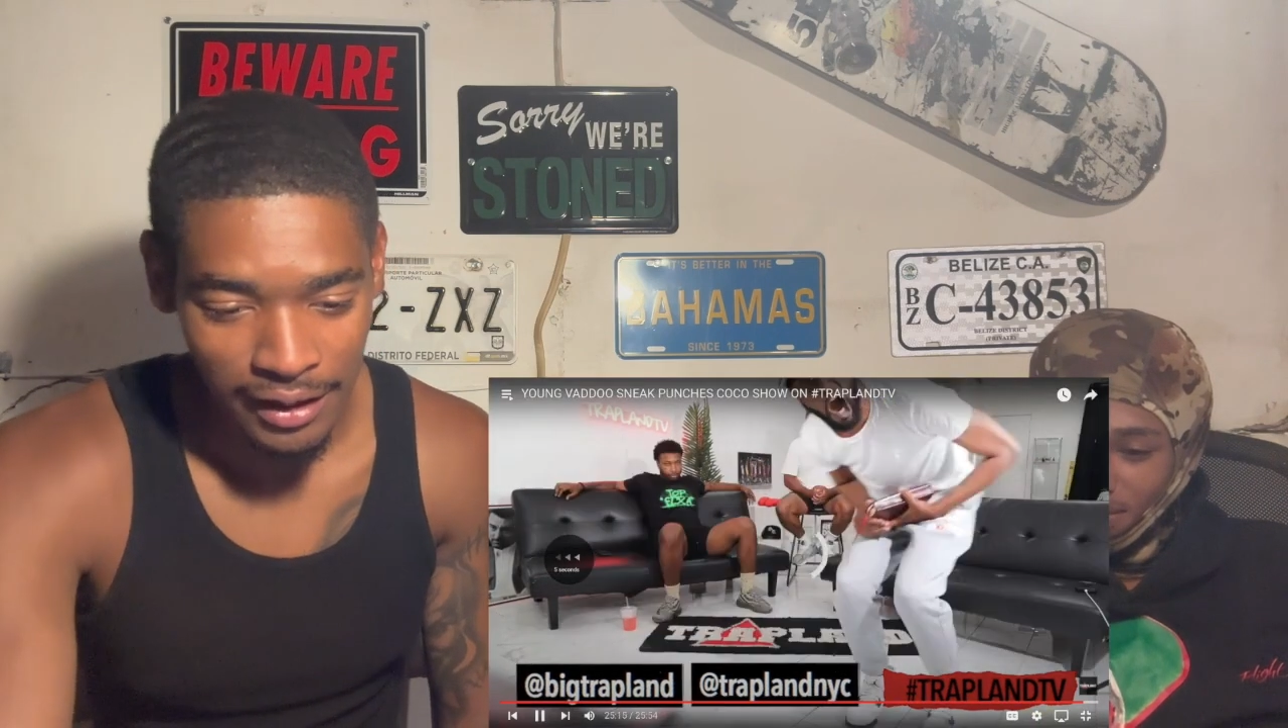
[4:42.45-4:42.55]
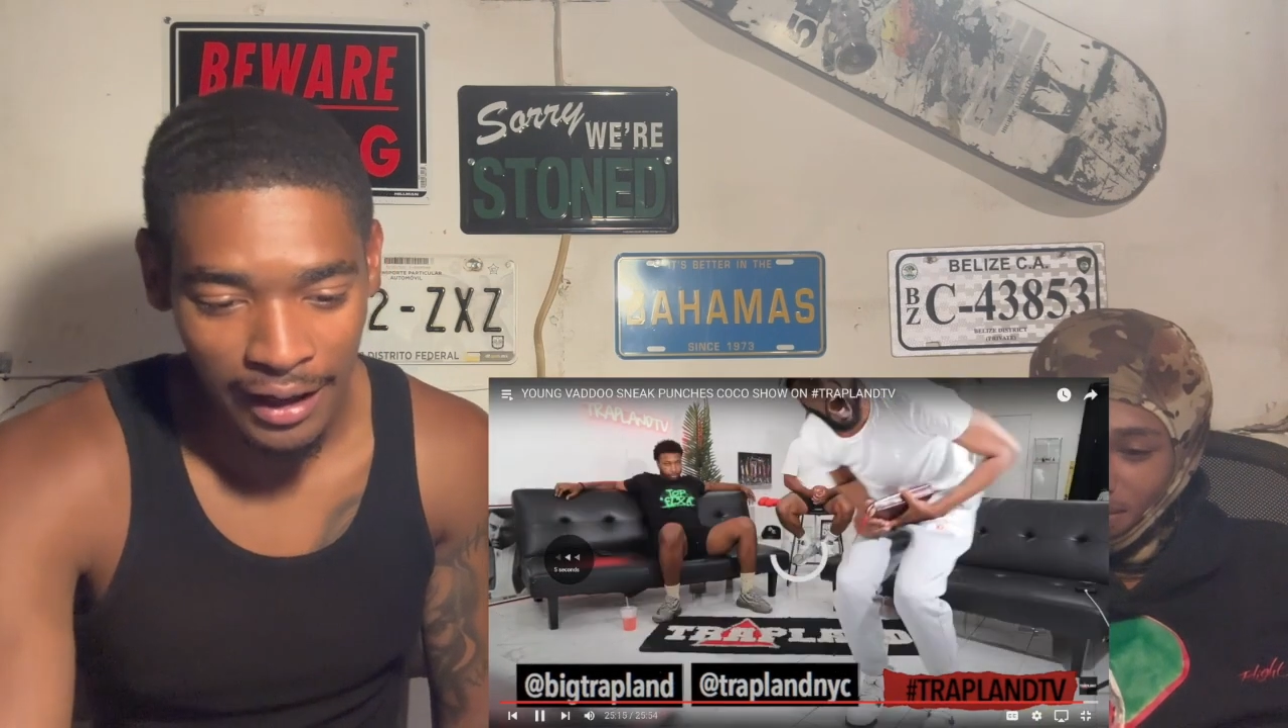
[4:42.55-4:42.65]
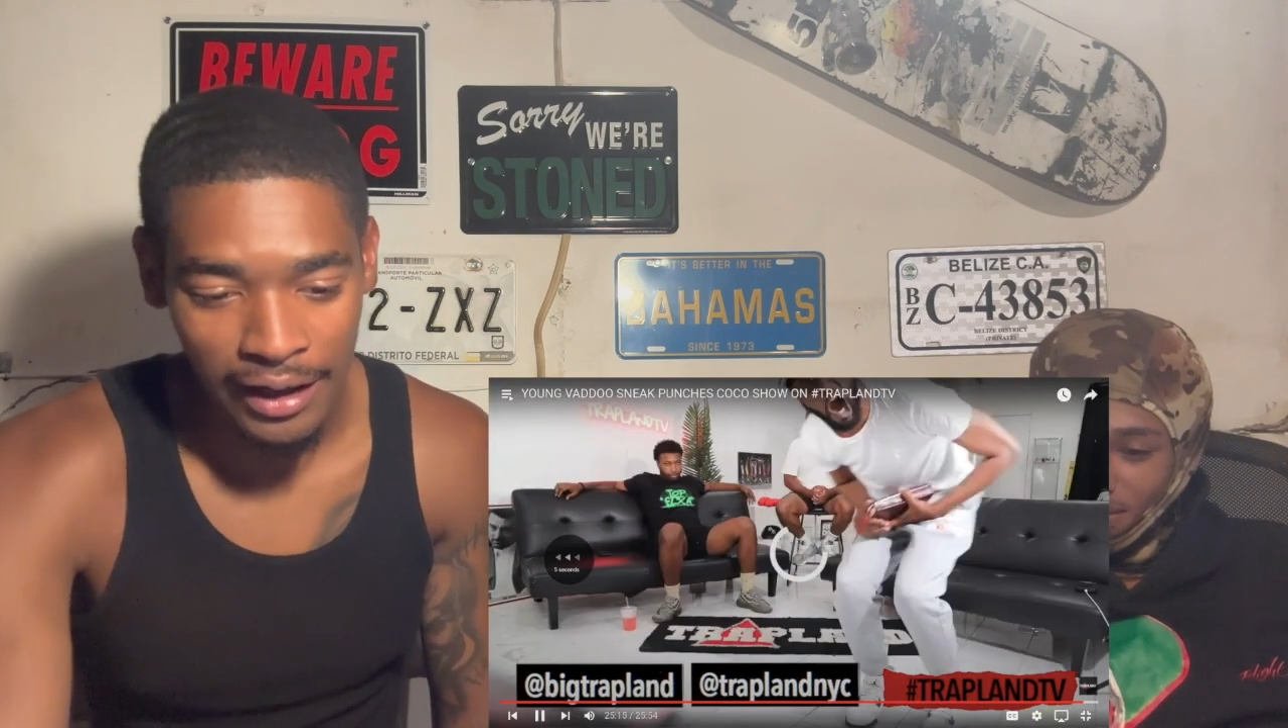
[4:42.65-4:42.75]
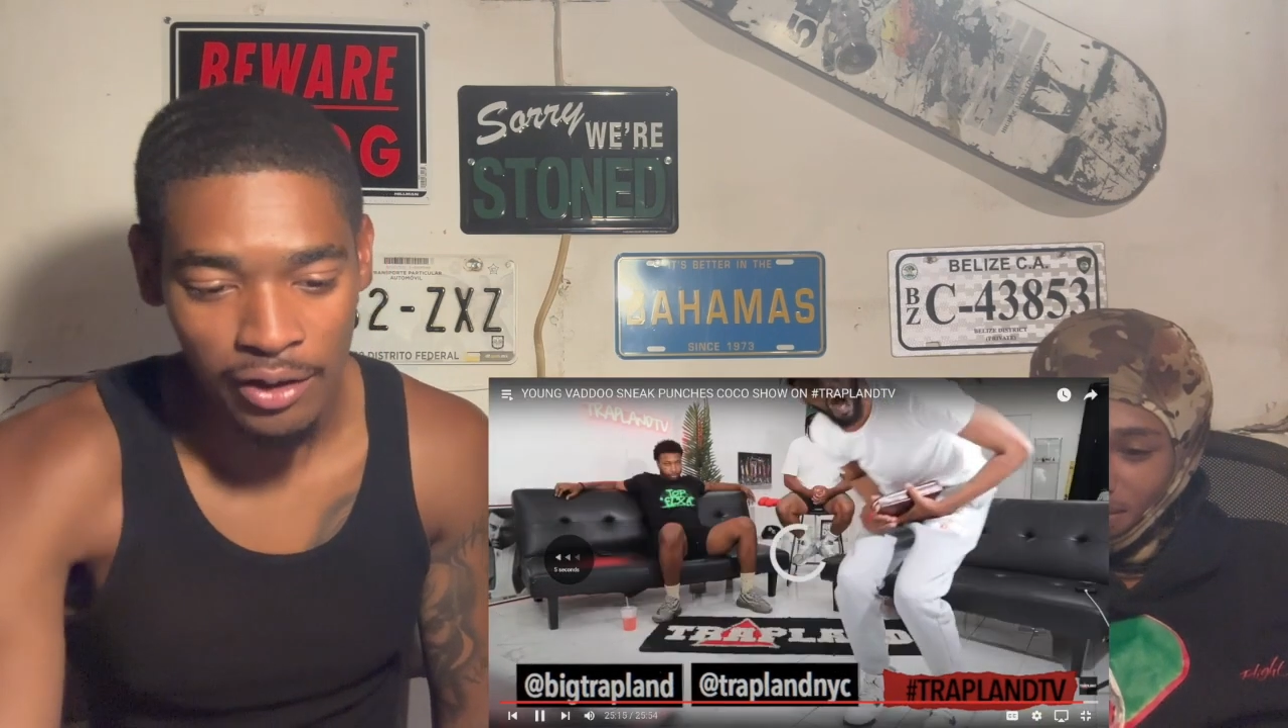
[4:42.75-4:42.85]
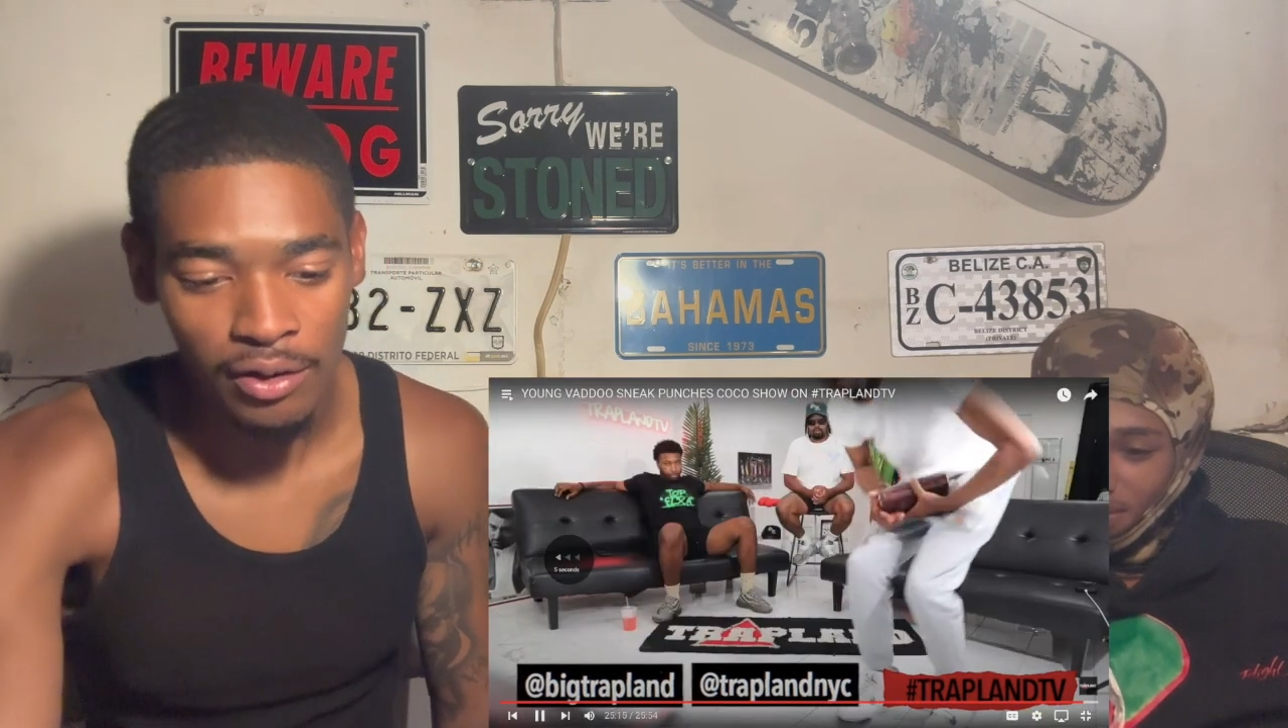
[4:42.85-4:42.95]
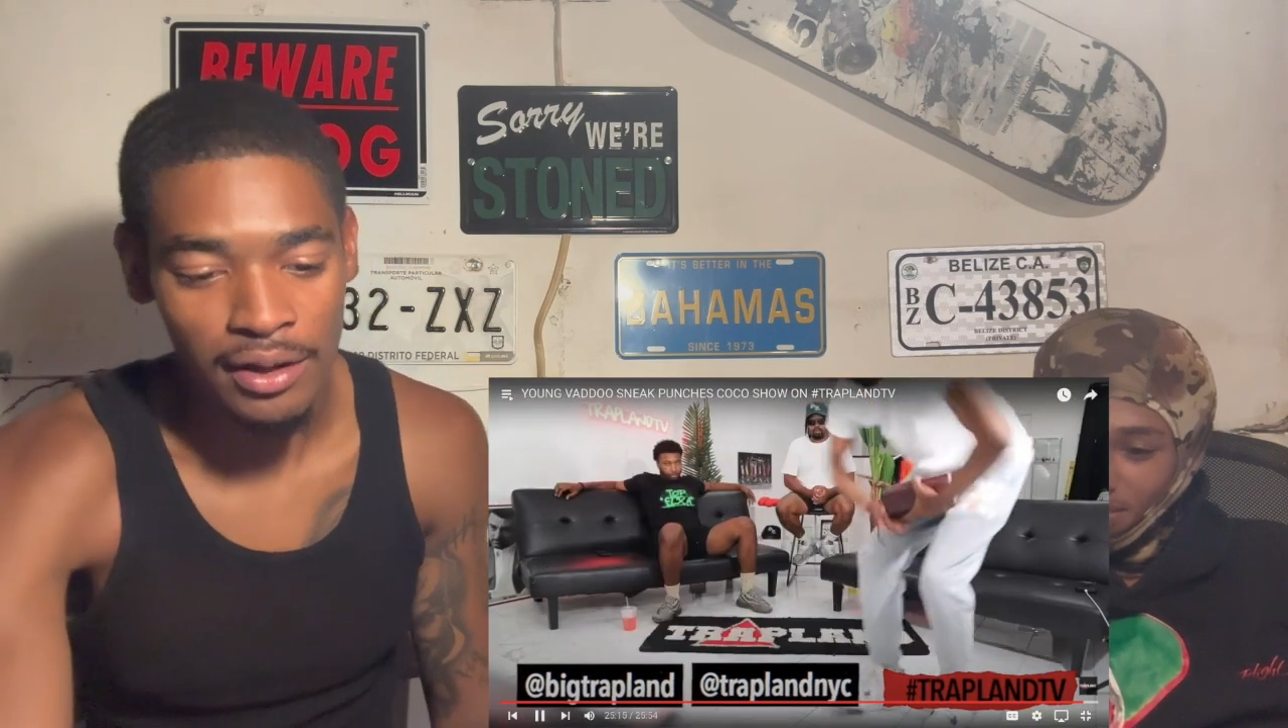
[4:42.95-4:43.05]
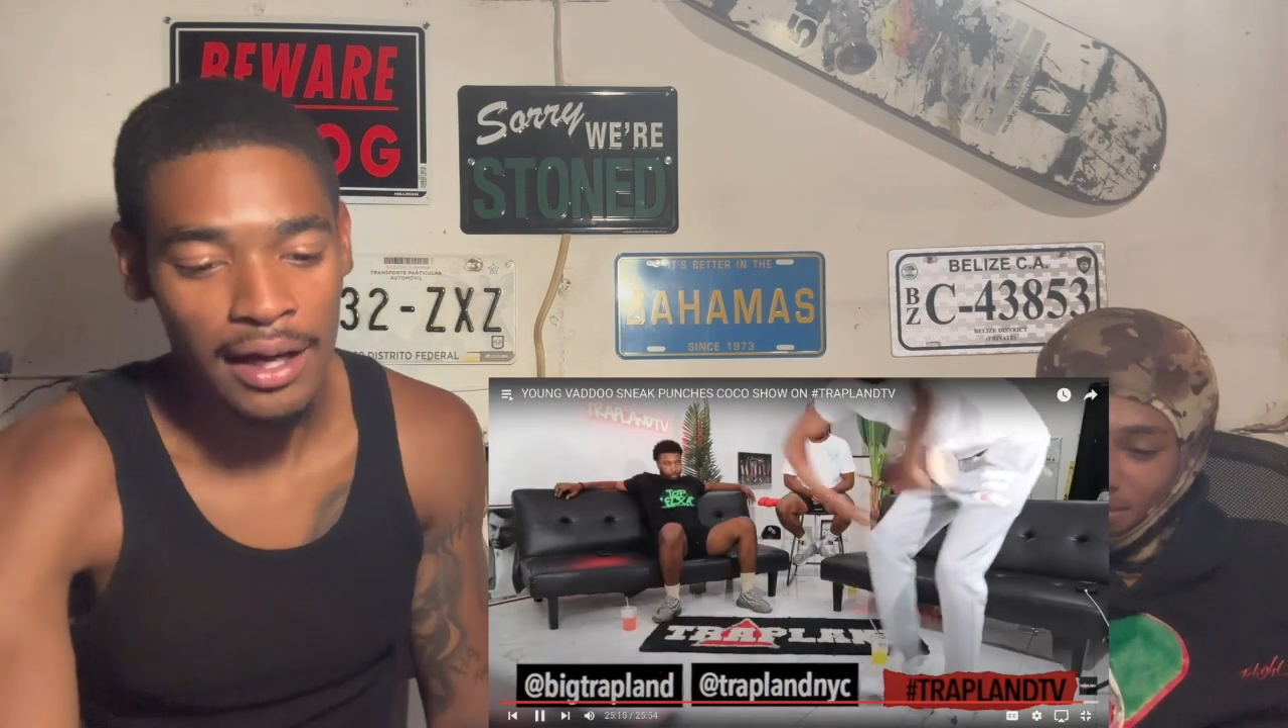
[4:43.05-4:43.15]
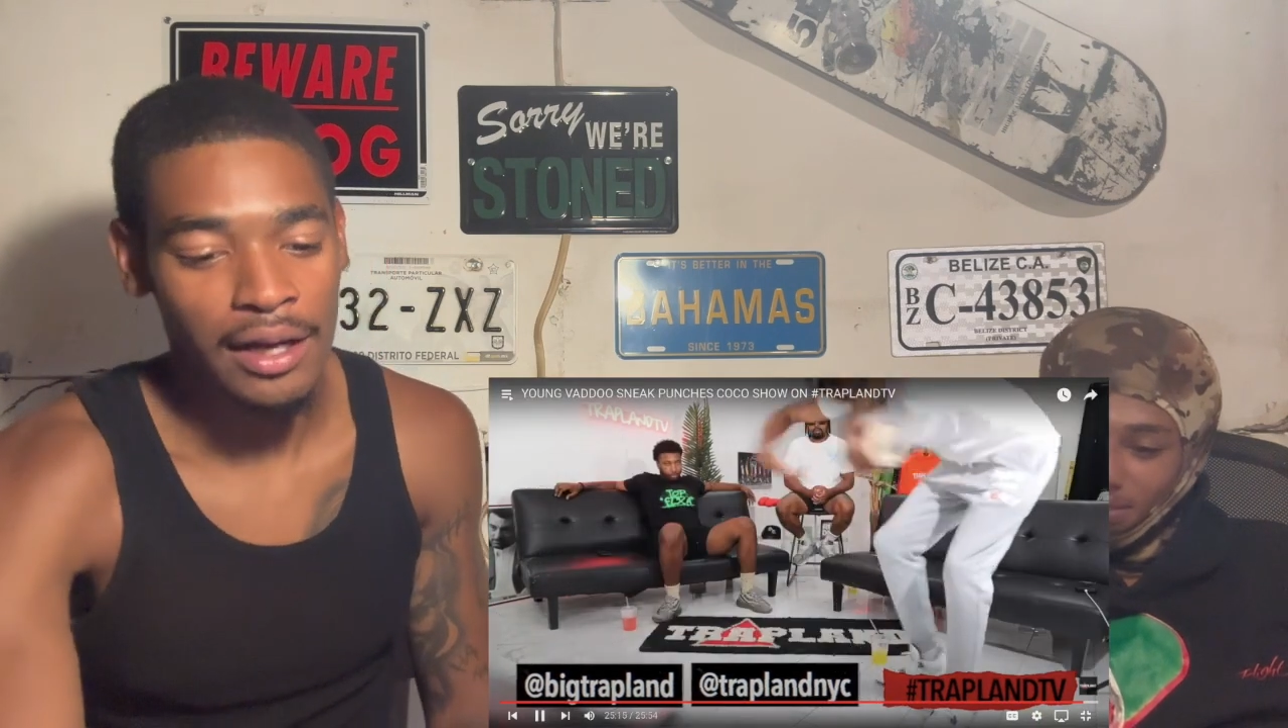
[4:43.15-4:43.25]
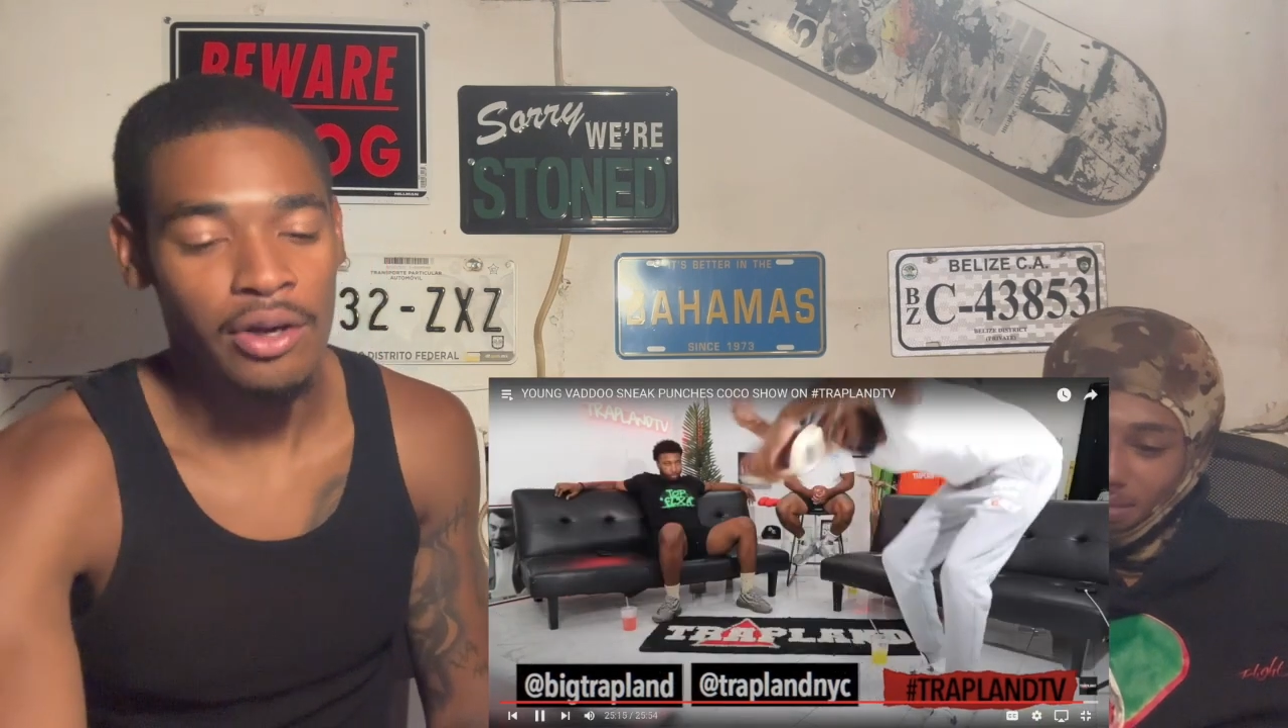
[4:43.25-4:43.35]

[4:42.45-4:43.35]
I ain't gonna lie